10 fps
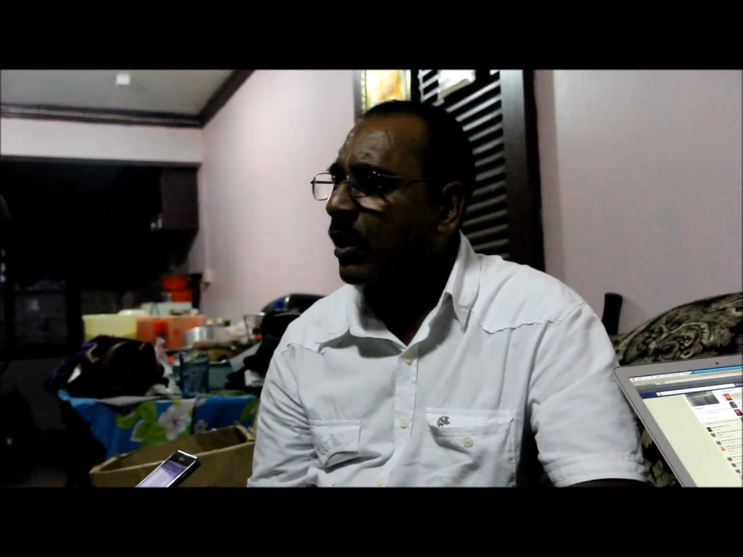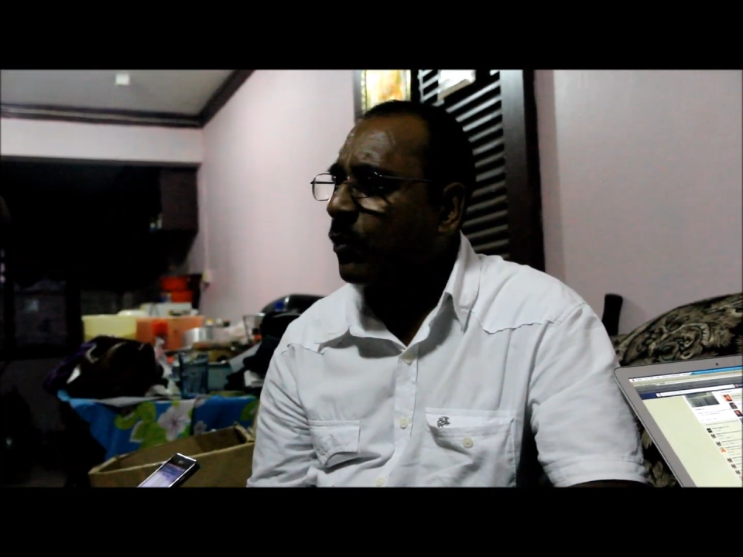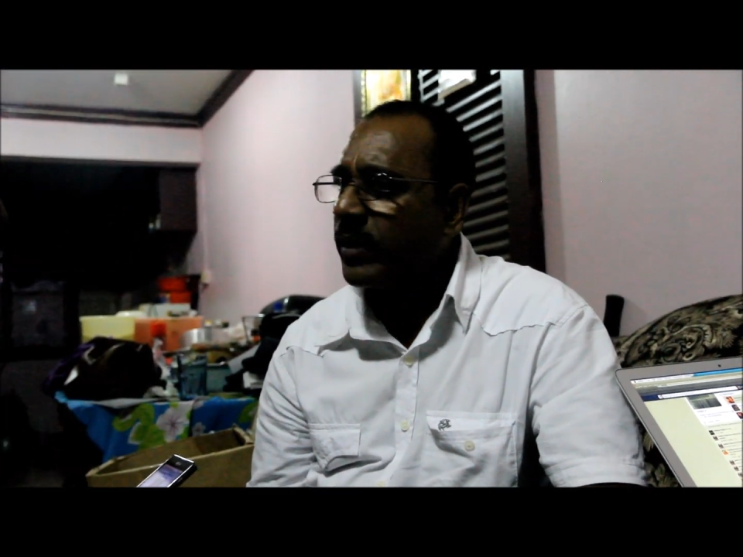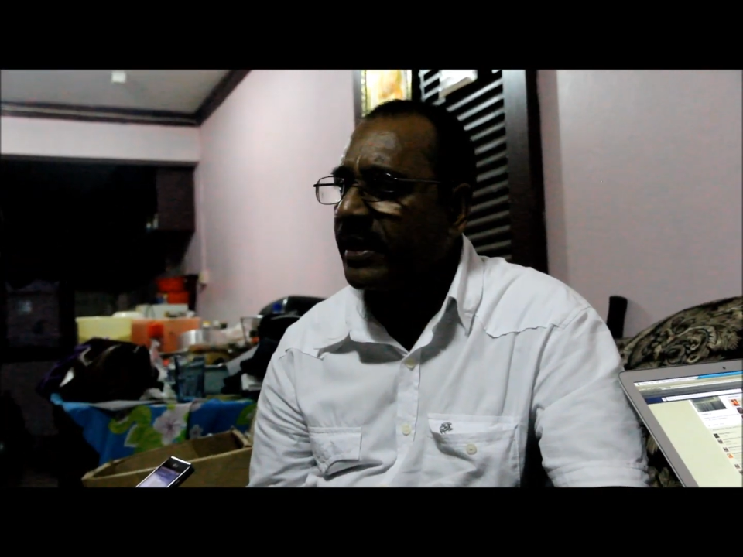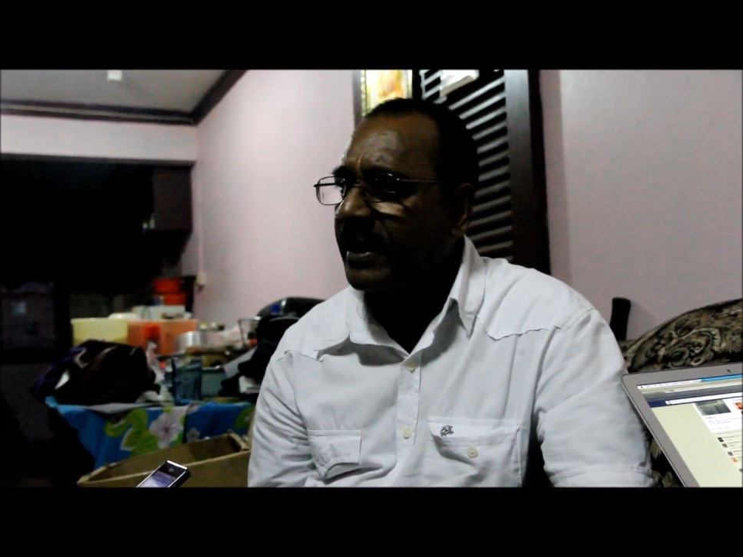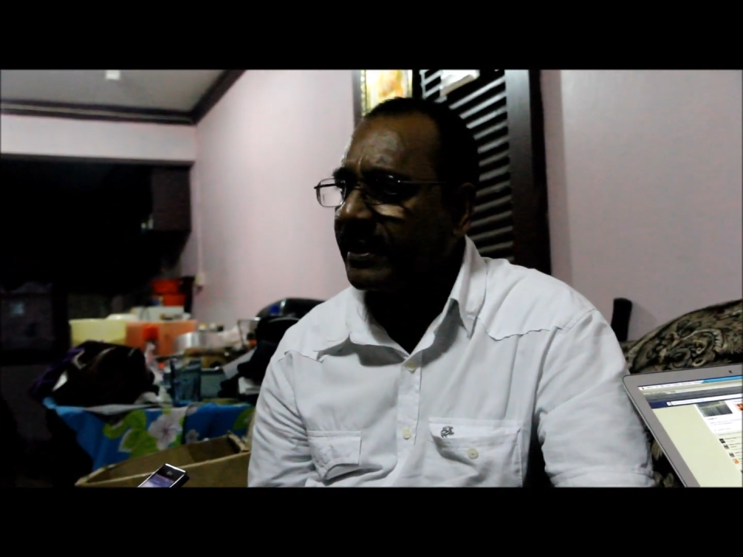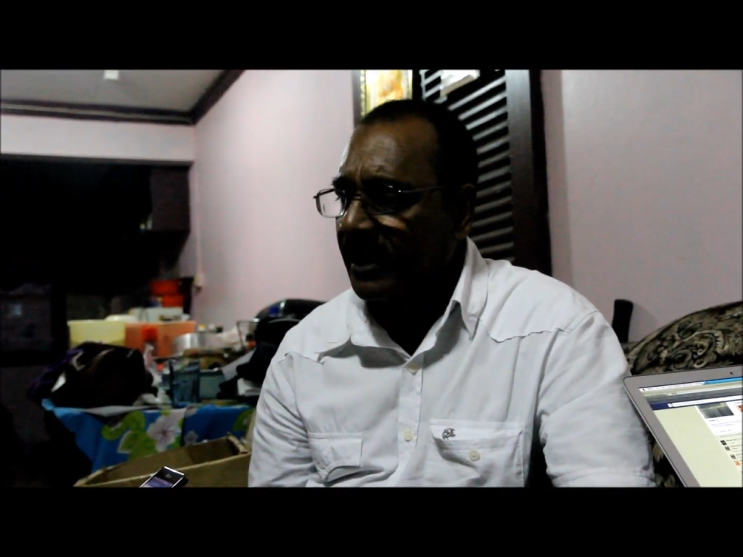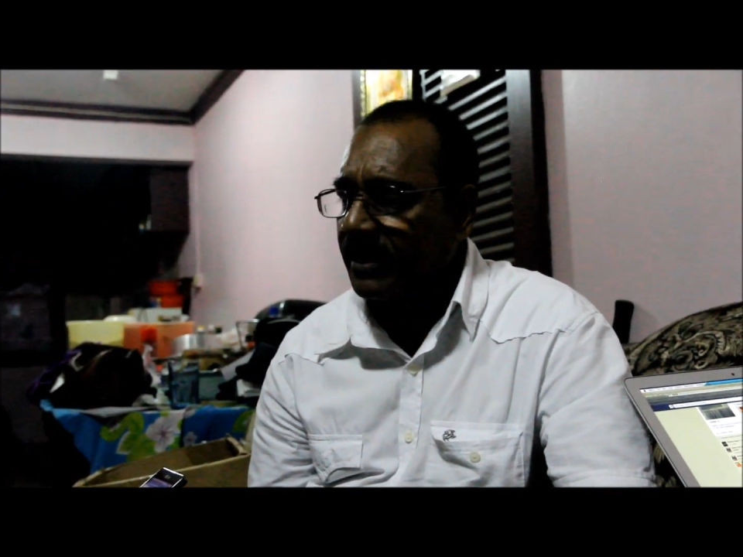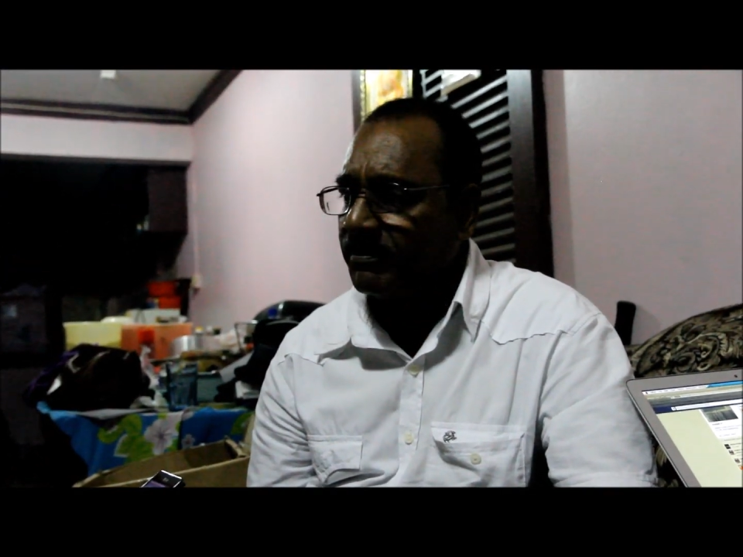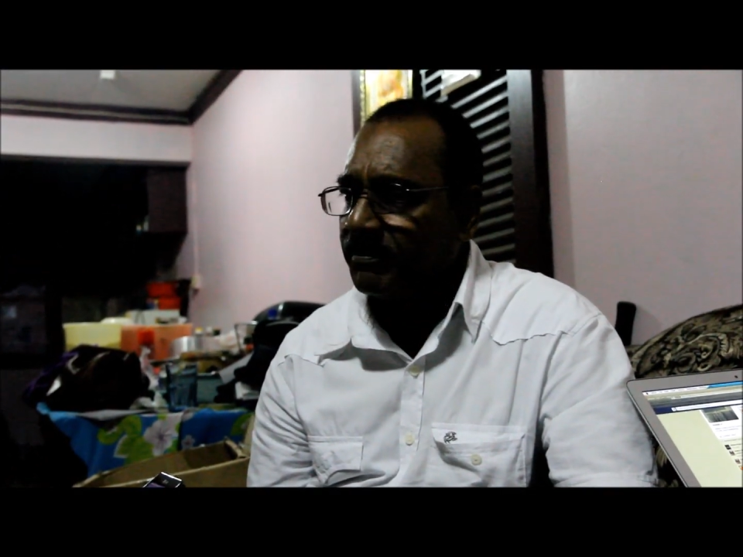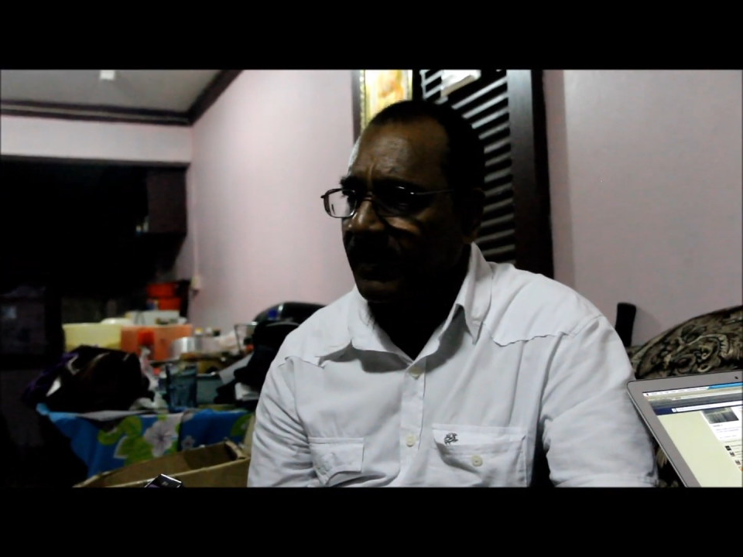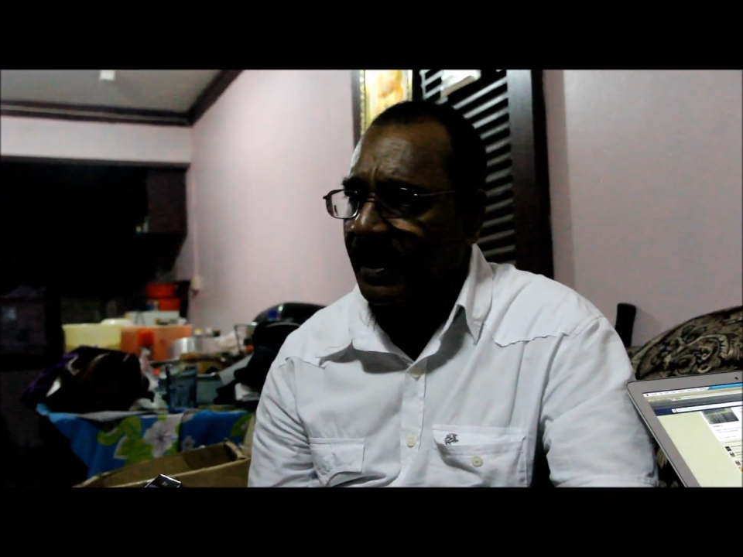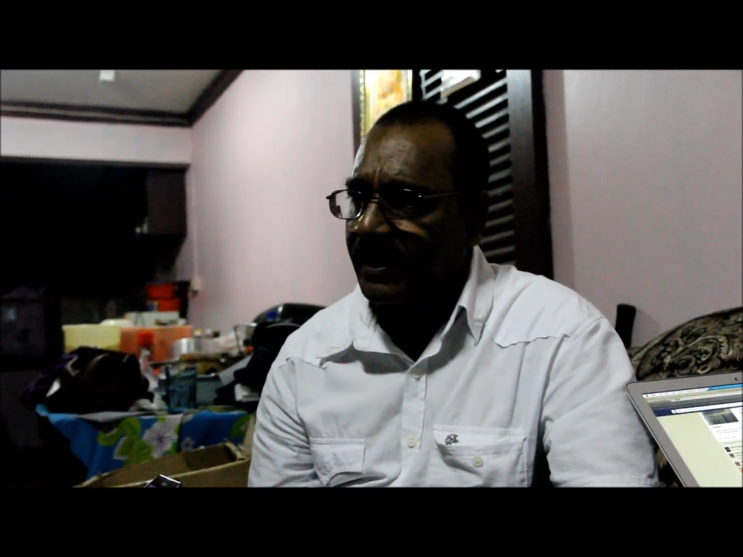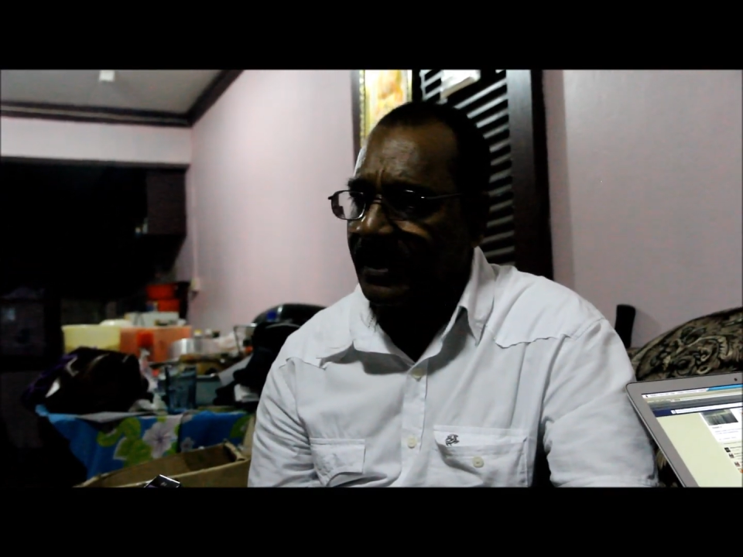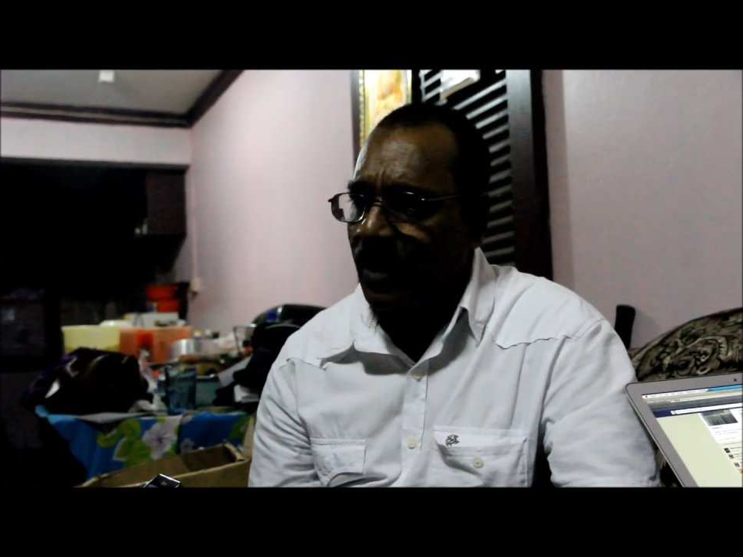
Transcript: when I came and